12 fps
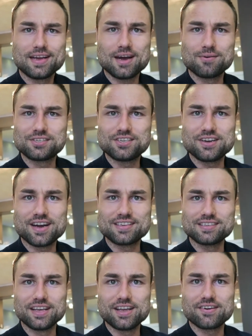I will see you
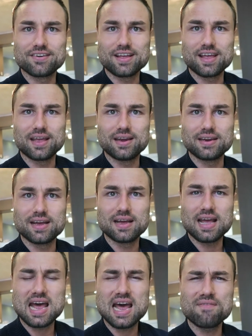guys later, and
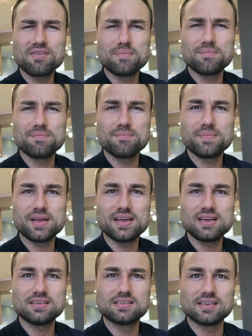have an
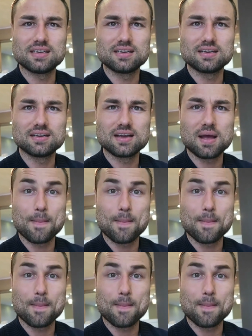amazing,